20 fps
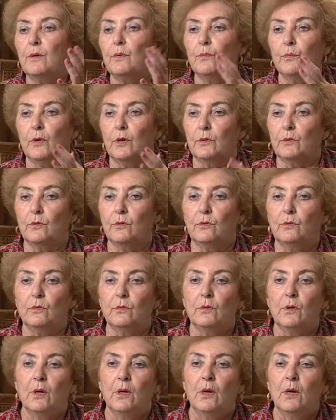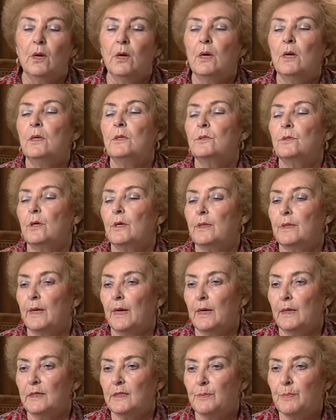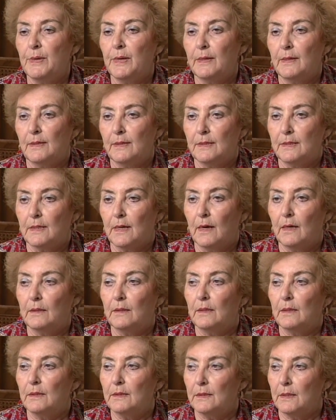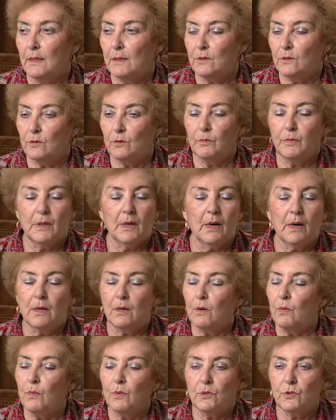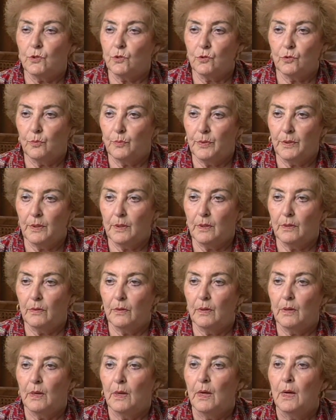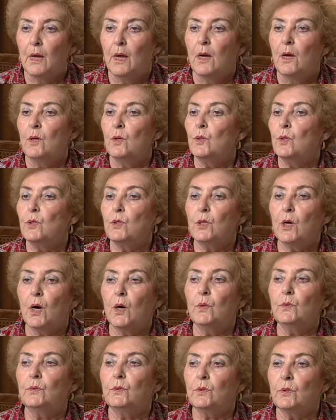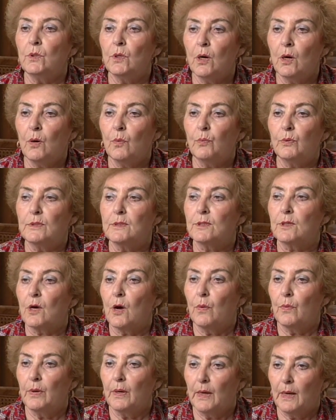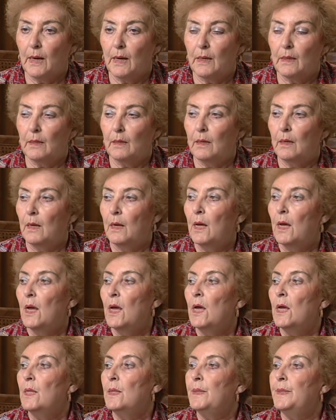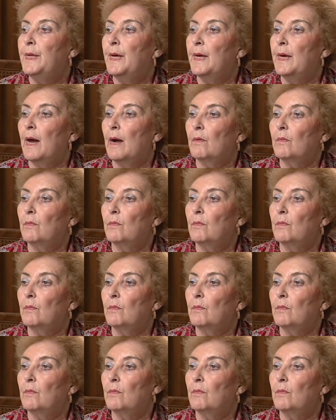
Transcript: and what to do. So he takes me on his side and he says to me, I don't want you to be here. You don't know what's going on. They